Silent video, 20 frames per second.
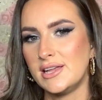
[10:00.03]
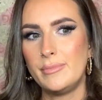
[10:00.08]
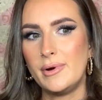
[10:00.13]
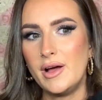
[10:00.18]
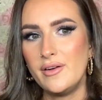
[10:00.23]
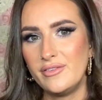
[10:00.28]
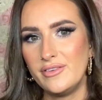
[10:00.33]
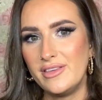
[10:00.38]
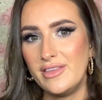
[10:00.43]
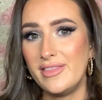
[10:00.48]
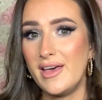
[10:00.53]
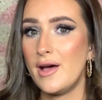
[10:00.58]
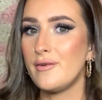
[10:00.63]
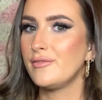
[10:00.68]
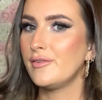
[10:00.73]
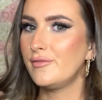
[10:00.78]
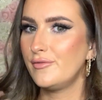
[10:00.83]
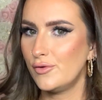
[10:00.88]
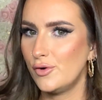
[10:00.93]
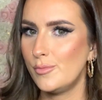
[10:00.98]
Other than that, for
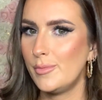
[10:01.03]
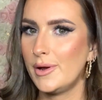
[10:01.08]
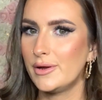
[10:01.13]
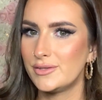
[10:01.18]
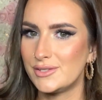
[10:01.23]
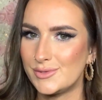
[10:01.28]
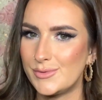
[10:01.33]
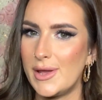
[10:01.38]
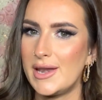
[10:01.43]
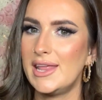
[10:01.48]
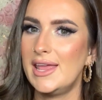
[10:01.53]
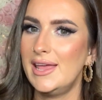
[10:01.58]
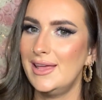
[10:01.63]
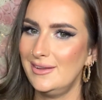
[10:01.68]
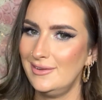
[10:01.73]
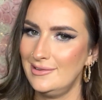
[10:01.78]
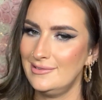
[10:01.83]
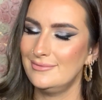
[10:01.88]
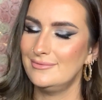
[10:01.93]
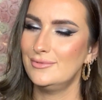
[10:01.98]

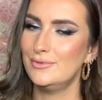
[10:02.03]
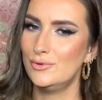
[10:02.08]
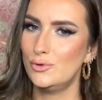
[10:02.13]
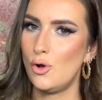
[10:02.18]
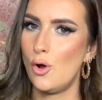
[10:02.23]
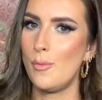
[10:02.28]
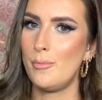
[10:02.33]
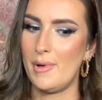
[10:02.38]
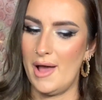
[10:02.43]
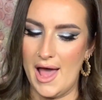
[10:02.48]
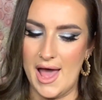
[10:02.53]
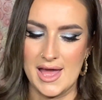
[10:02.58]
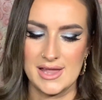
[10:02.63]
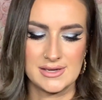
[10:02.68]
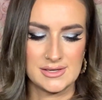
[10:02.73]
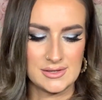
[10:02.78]
£4.20, not bad,